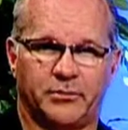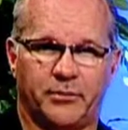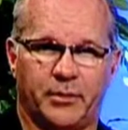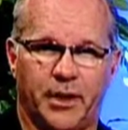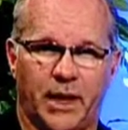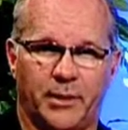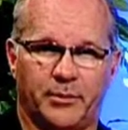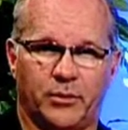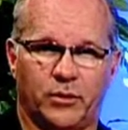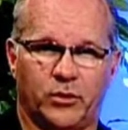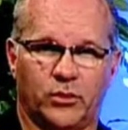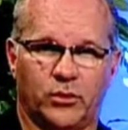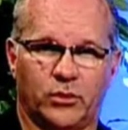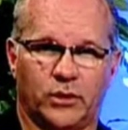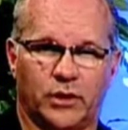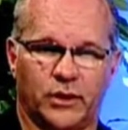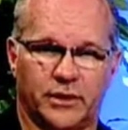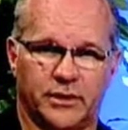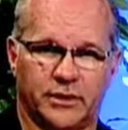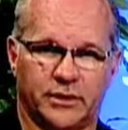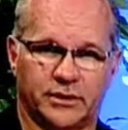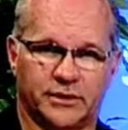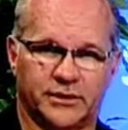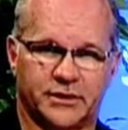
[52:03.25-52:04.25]
in
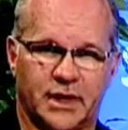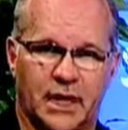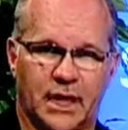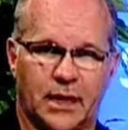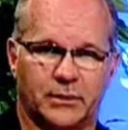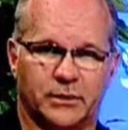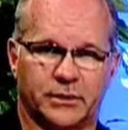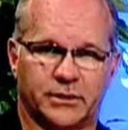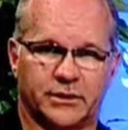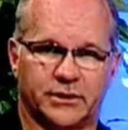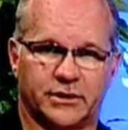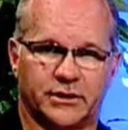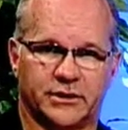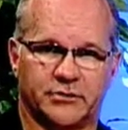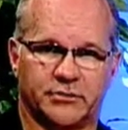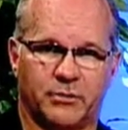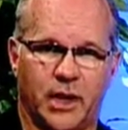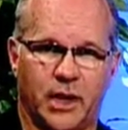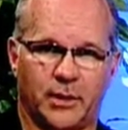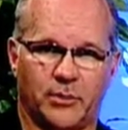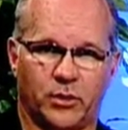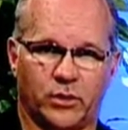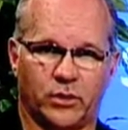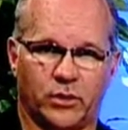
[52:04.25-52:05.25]
Maplewood and establish this
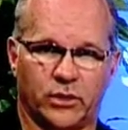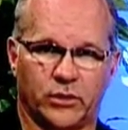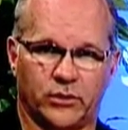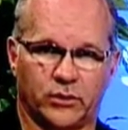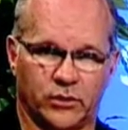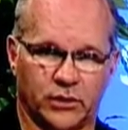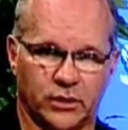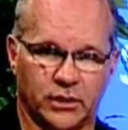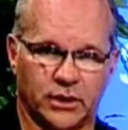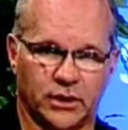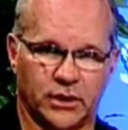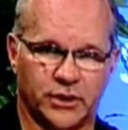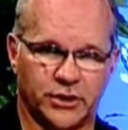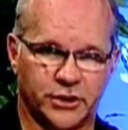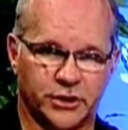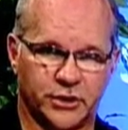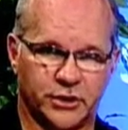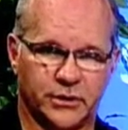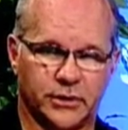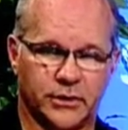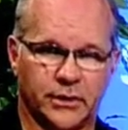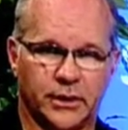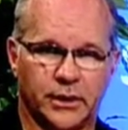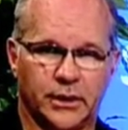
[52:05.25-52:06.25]
Maplewood
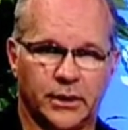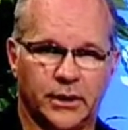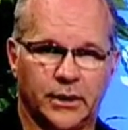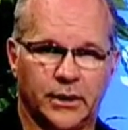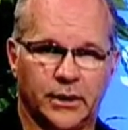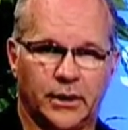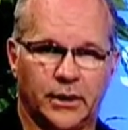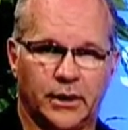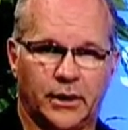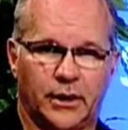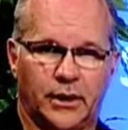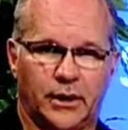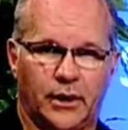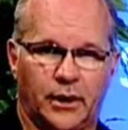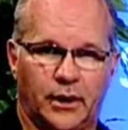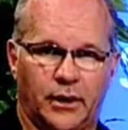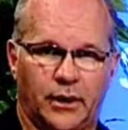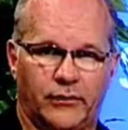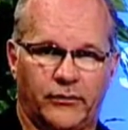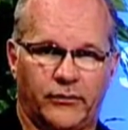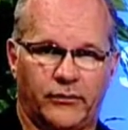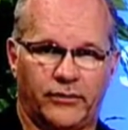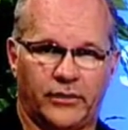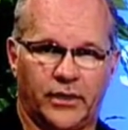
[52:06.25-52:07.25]
religion
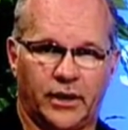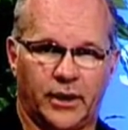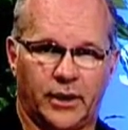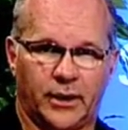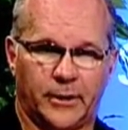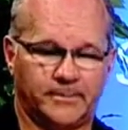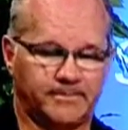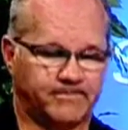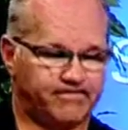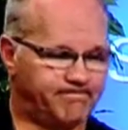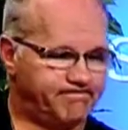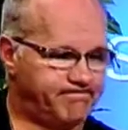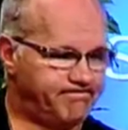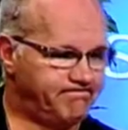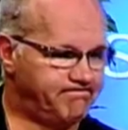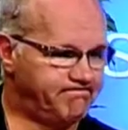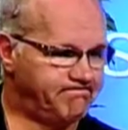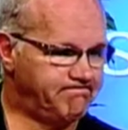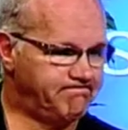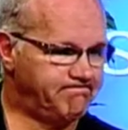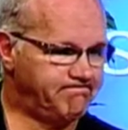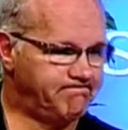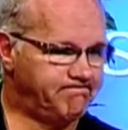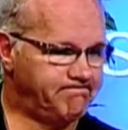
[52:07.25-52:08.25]
of
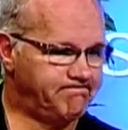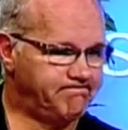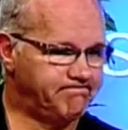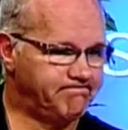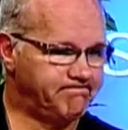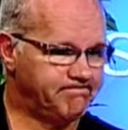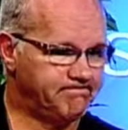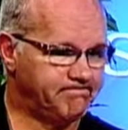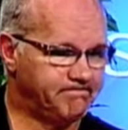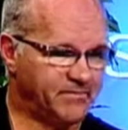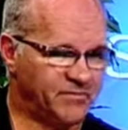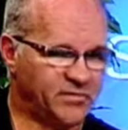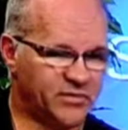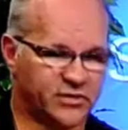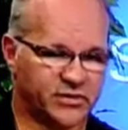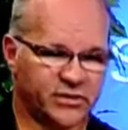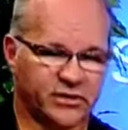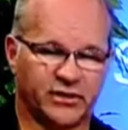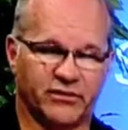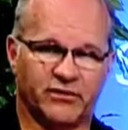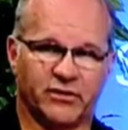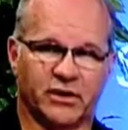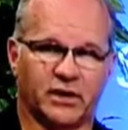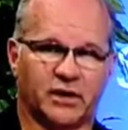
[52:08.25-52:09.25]
um,
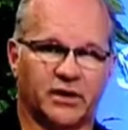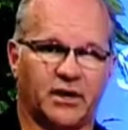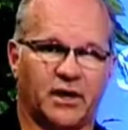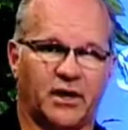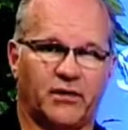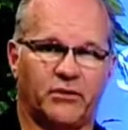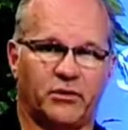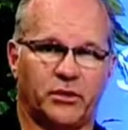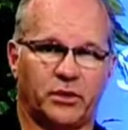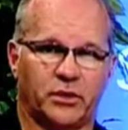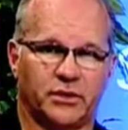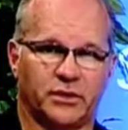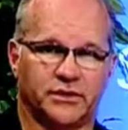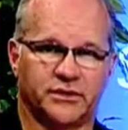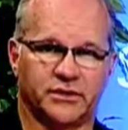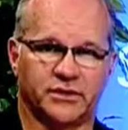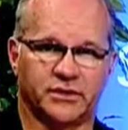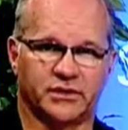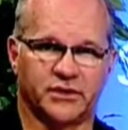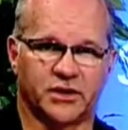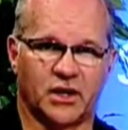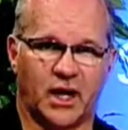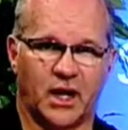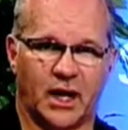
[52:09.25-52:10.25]
civic governance
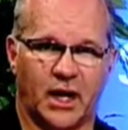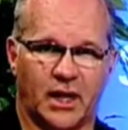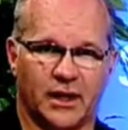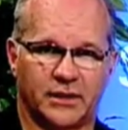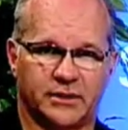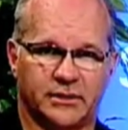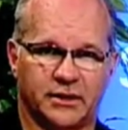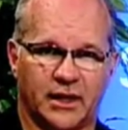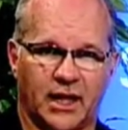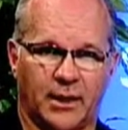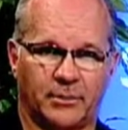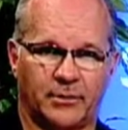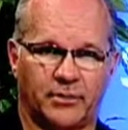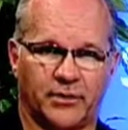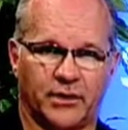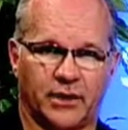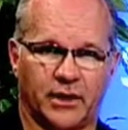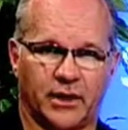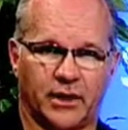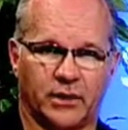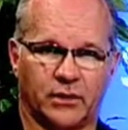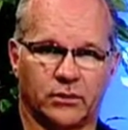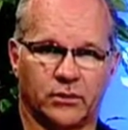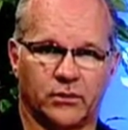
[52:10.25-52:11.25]
is God type
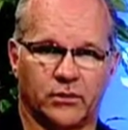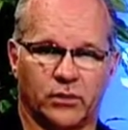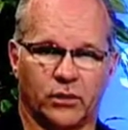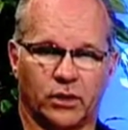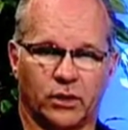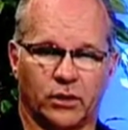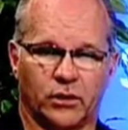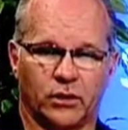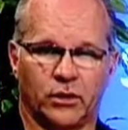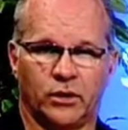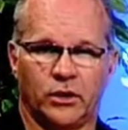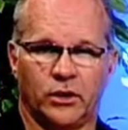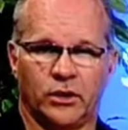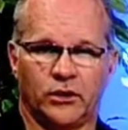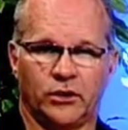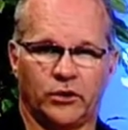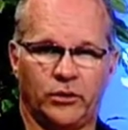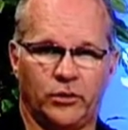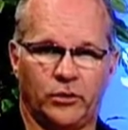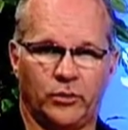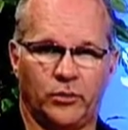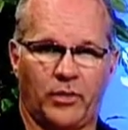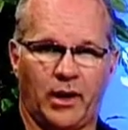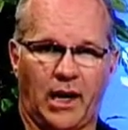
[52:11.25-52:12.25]
thing, where
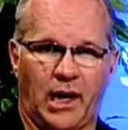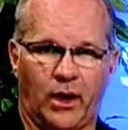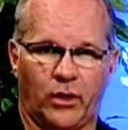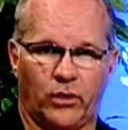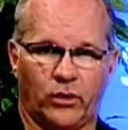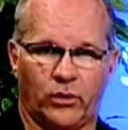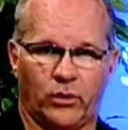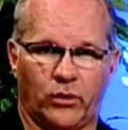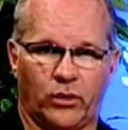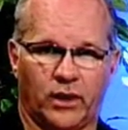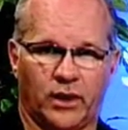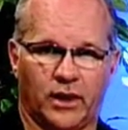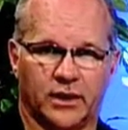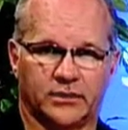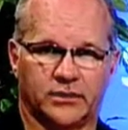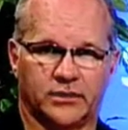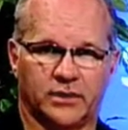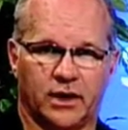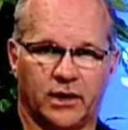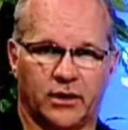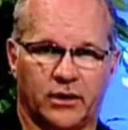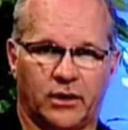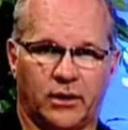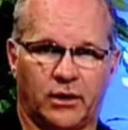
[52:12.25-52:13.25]
you bow to
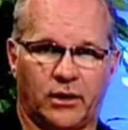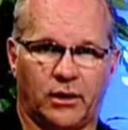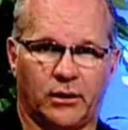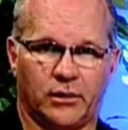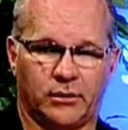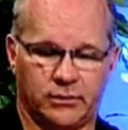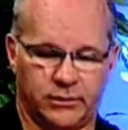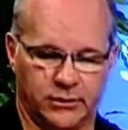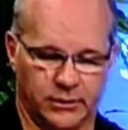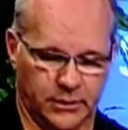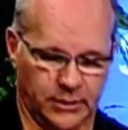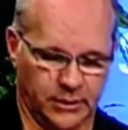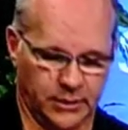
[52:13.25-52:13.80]
us at all